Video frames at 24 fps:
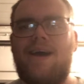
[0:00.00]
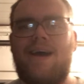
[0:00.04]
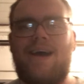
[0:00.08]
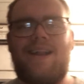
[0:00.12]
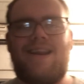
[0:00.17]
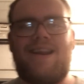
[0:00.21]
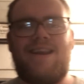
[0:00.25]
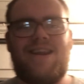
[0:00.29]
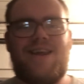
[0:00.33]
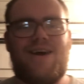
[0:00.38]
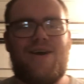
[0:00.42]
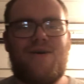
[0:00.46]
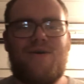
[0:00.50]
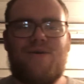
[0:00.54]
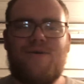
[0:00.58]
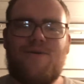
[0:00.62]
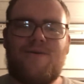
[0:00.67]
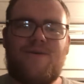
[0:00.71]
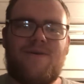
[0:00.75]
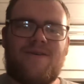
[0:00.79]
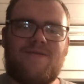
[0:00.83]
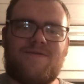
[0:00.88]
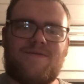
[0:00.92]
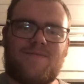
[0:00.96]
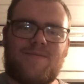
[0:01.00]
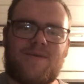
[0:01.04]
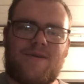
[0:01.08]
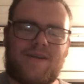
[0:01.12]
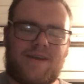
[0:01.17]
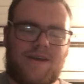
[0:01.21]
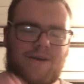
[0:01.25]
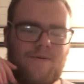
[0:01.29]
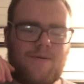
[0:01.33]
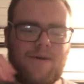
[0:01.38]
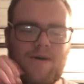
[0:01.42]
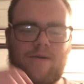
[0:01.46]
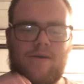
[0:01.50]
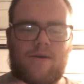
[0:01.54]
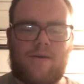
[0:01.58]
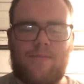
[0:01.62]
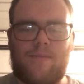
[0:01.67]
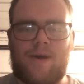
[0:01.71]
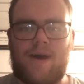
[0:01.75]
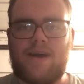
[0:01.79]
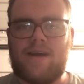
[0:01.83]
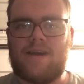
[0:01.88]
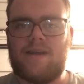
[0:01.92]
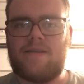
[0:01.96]
Hello everybody, welcome
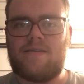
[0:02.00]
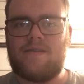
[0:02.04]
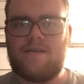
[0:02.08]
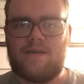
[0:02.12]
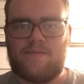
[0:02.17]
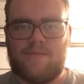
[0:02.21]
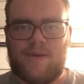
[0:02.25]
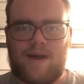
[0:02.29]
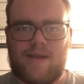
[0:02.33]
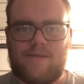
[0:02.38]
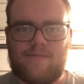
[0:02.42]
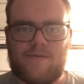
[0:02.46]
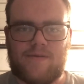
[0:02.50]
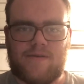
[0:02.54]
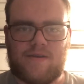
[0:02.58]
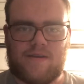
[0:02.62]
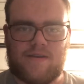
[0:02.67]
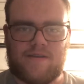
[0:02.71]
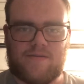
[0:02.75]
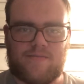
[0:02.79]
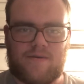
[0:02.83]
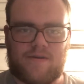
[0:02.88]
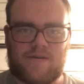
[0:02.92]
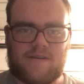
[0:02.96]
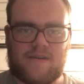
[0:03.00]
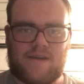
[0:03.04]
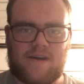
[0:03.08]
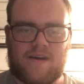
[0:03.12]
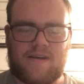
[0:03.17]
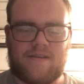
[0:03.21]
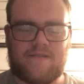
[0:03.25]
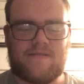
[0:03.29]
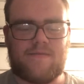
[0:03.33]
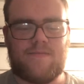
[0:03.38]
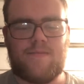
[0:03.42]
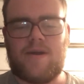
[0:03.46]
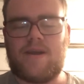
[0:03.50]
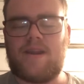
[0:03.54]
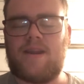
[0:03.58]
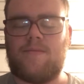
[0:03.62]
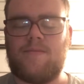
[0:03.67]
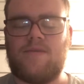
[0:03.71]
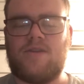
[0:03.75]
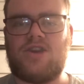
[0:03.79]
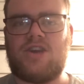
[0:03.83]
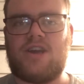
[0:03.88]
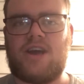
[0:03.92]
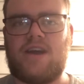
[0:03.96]
back to the Bad Bookers Podcast. My
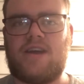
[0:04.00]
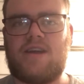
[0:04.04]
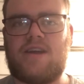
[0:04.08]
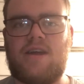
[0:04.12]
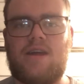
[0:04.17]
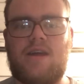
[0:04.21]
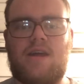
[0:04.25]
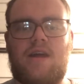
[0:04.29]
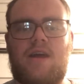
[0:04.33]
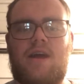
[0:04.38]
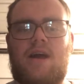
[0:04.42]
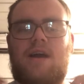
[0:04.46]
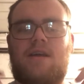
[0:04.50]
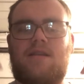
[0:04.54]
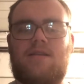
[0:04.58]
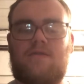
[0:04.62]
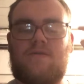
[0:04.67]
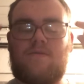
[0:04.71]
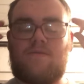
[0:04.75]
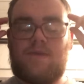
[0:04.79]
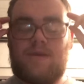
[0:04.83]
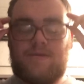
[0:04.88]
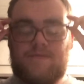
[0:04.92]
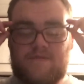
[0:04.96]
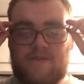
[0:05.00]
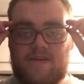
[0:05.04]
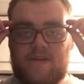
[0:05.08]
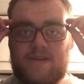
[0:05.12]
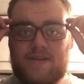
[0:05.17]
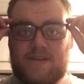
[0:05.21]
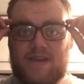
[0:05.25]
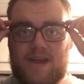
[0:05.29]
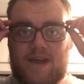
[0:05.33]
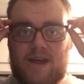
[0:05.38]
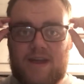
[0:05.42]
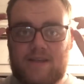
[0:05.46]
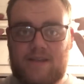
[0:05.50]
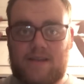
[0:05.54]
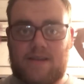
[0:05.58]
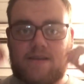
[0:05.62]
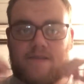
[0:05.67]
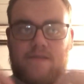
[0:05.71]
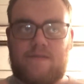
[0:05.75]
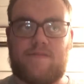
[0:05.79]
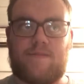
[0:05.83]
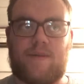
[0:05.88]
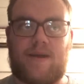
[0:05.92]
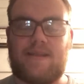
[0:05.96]
name is Jack, and we've just had
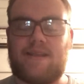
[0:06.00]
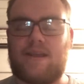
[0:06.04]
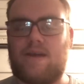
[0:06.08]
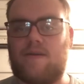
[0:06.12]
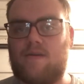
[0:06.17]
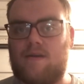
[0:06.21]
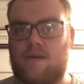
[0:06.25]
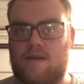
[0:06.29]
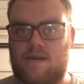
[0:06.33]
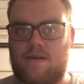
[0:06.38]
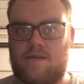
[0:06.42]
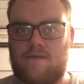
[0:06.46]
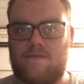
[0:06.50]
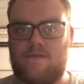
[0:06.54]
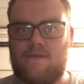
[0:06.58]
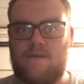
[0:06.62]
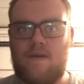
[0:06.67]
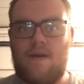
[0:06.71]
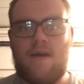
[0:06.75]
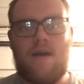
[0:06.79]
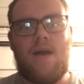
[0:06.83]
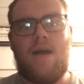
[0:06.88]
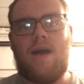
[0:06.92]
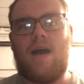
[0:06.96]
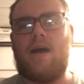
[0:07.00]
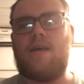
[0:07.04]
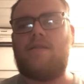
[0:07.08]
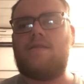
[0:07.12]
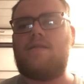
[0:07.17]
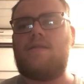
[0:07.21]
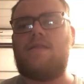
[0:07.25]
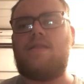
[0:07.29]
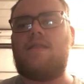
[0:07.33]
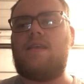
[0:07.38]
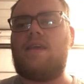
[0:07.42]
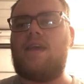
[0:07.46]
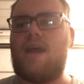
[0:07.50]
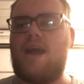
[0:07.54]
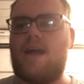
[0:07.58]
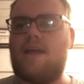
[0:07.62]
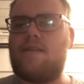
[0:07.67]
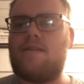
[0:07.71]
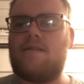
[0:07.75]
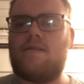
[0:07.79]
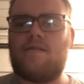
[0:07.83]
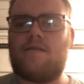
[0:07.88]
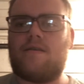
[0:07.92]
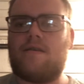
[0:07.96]
Smackdown Live and the
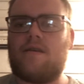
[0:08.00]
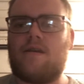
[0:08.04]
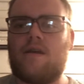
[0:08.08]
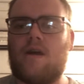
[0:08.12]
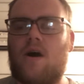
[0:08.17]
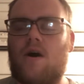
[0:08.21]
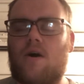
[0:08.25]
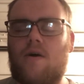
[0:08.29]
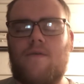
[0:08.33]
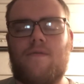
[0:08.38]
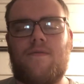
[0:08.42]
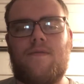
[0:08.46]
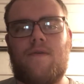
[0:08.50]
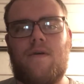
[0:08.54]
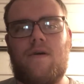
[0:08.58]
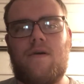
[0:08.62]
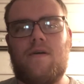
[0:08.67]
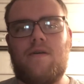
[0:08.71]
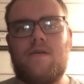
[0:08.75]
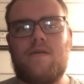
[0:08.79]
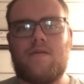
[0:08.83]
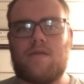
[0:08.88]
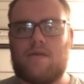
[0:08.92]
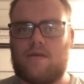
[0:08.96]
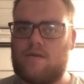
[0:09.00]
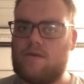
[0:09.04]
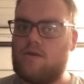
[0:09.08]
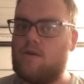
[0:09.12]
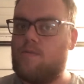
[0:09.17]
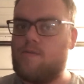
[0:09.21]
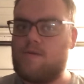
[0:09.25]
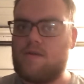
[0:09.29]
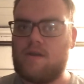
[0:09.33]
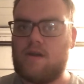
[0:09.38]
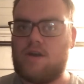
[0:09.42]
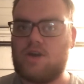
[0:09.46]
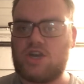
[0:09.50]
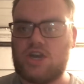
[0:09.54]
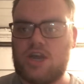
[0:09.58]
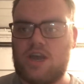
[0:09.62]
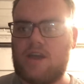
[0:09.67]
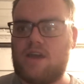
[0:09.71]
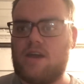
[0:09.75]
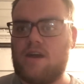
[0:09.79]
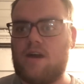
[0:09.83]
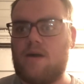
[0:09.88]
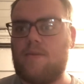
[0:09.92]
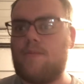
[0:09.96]
end of the Superstar
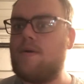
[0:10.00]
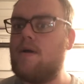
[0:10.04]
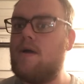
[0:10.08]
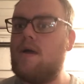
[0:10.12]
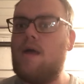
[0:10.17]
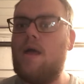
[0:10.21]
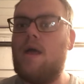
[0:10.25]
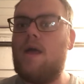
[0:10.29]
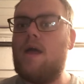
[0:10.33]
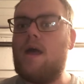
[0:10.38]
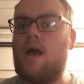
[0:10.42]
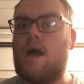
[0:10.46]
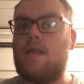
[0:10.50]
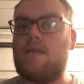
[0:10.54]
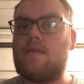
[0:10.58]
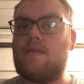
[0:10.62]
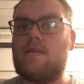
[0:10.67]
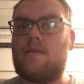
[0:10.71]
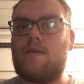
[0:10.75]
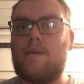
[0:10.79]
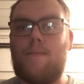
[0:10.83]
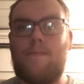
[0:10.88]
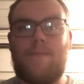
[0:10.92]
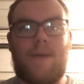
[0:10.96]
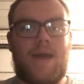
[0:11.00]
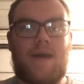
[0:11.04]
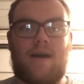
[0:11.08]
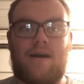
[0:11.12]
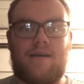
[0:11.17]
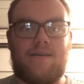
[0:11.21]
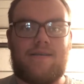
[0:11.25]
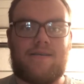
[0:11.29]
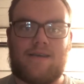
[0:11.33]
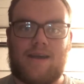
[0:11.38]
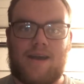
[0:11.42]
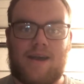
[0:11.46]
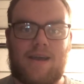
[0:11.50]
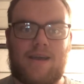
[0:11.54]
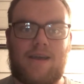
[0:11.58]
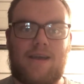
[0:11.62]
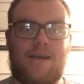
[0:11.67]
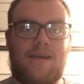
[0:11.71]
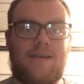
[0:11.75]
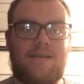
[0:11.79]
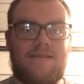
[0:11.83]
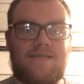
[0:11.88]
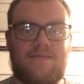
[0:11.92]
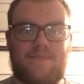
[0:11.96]
Shake-Up, and may I say,
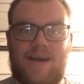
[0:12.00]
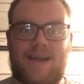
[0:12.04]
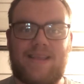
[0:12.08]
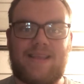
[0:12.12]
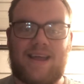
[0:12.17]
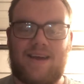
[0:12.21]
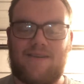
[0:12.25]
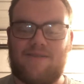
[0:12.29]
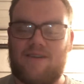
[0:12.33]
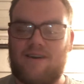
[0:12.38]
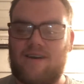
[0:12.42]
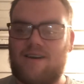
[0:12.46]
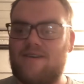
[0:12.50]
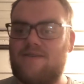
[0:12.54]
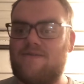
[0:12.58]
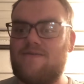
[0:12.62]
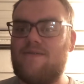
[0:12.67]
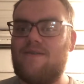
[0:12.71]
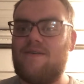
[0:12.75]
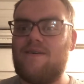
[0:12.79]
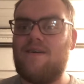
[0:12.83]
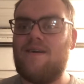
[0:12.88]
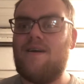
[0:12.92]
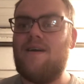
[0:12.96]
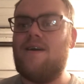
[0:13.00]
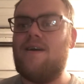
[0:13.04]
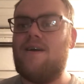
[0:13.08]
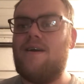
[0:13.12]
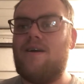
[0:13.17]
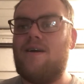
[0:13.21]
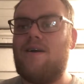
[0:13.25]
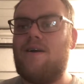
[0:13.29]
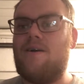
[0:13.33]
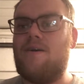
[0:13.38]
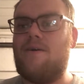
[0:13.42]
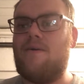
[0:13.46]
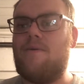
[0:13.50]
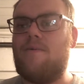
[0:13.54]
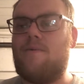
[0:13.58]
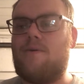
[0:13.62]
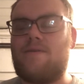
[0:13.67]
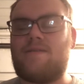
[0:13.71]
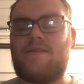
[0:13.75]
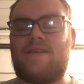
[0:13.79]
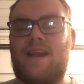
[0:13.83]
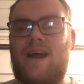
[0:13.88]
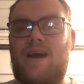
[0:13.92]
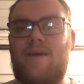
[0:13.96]
Smackdown Live,
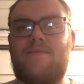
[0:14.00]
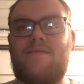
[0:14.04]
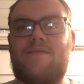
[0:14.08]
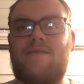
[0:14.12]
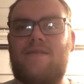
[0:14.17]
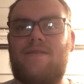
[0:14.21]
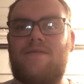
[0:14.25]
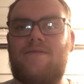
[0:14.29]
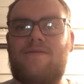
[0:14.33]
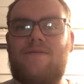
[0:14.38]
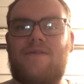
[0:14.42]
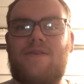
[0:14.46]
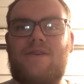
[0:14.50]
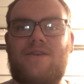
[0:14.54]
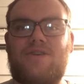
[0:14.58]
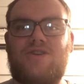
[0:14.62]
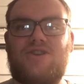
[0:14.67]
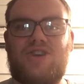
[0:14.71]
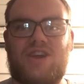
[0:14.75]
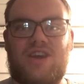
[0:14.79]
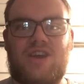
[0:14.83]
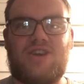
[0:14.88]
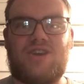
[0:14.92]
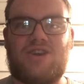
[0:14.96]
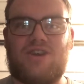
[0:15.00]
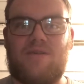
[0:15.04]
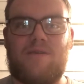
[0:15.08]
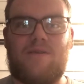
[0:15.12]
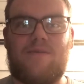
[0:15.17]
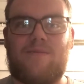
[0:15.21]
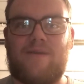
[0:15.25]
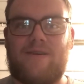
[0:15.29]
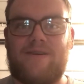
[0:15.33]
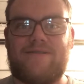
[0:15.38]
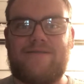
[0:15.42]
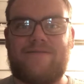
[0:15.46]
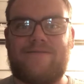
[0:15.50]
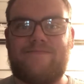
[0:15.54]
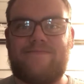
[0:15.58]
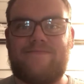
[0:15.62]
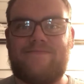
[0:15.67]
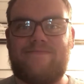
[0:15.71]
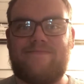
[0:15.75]
what an absolute shit show it was.